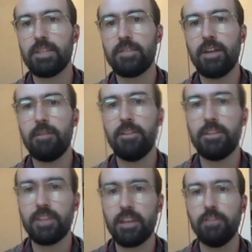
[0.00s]
have come to
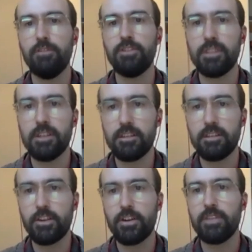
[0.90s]
this conclusion since the
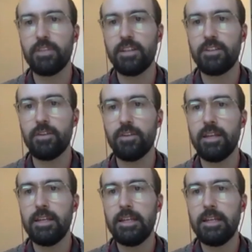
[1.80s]
turn of the century.